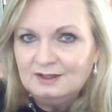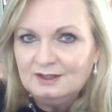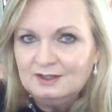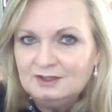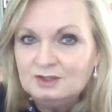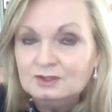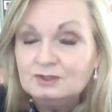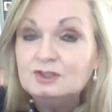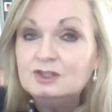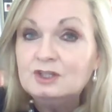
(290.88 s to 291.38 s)

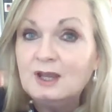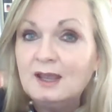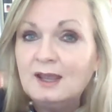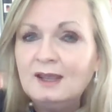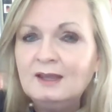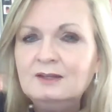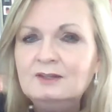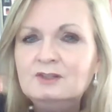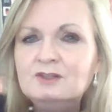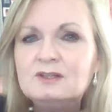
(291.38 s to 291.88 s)
to
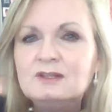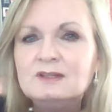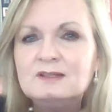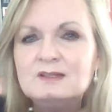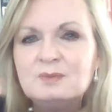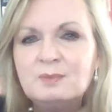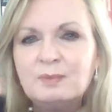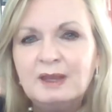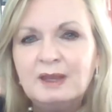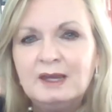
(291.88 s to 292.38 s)
change the
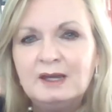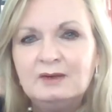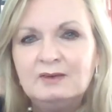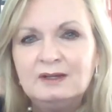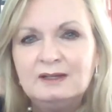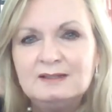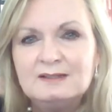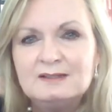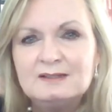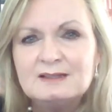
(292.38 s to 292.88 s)

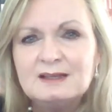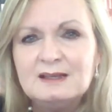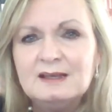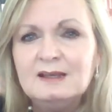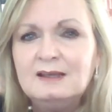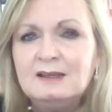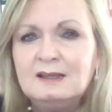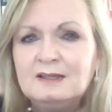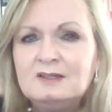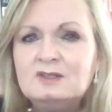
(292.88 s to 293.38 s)
experience
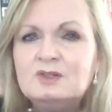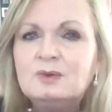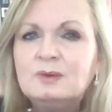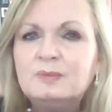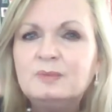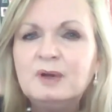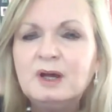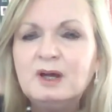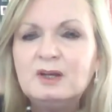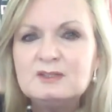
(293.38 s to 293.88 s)
into
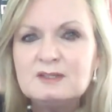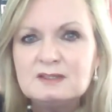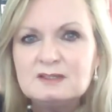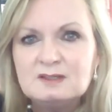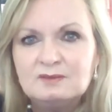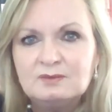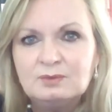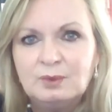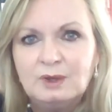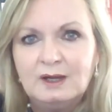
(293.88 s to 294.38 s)
a
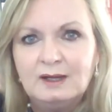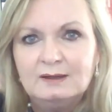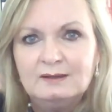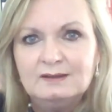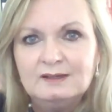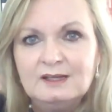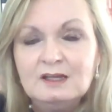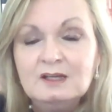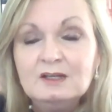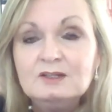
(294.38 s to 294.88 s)
positive
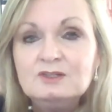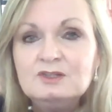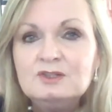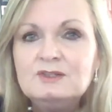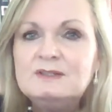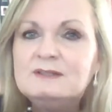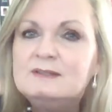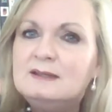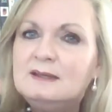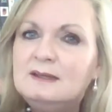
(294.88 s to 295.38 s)
one, to
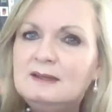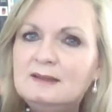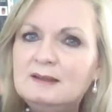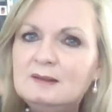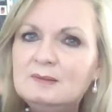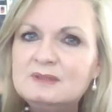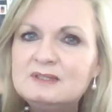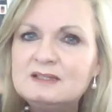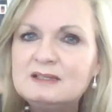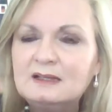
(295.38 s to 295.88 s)
see
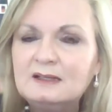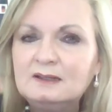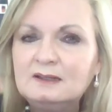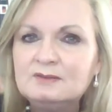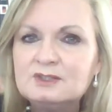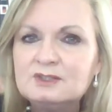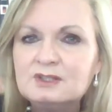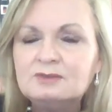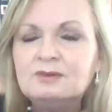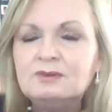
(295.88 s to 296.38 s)

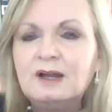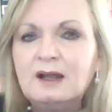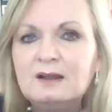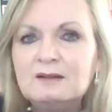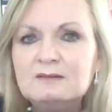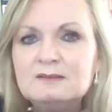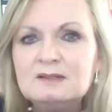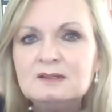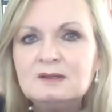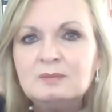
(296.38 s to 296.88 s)
themselves
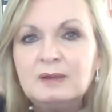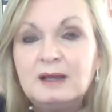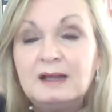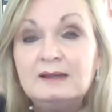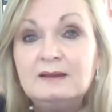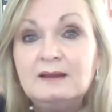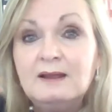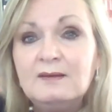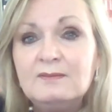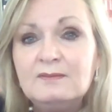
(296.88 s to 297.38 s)
surrounded by
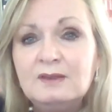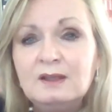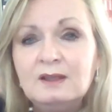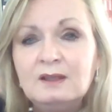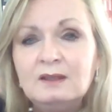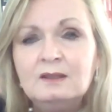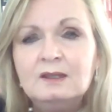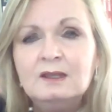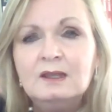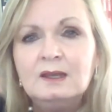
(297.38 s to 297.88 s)

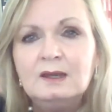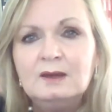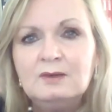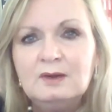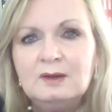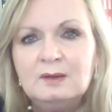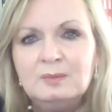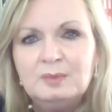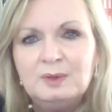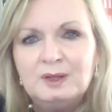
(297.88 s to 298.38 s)
loving,
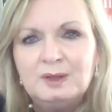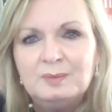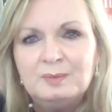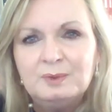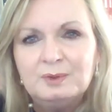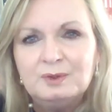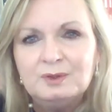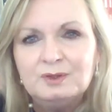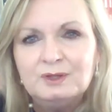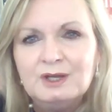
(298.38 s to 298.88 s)
caring
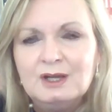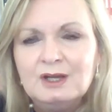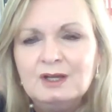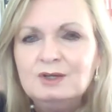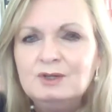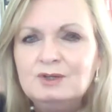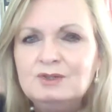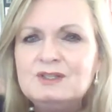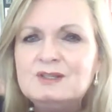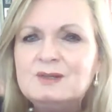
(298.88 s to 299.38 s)
people
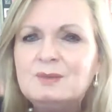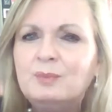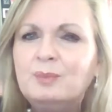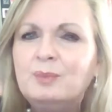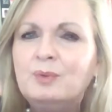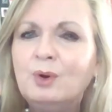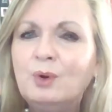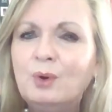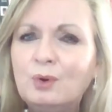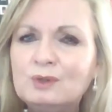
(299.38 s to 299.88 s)
who
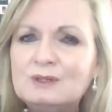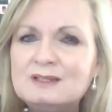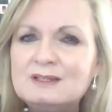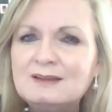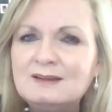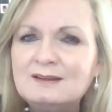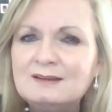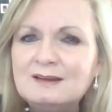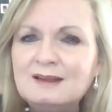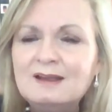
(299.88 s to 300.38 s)

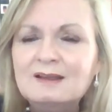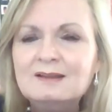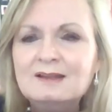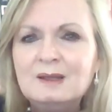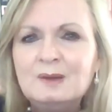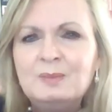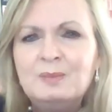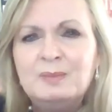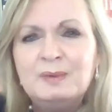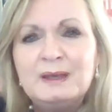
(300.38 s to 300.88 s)
supported
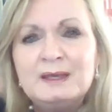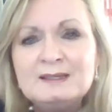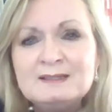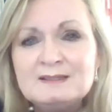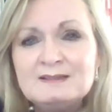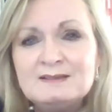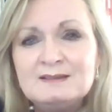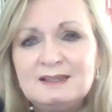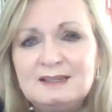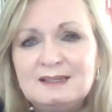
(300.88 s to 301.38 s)
their
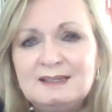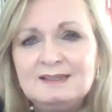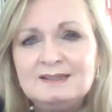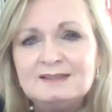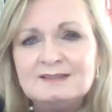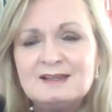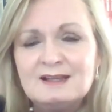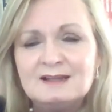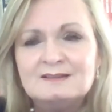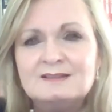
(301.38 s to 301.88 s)
best
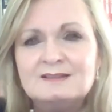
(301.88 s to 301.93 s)
needs and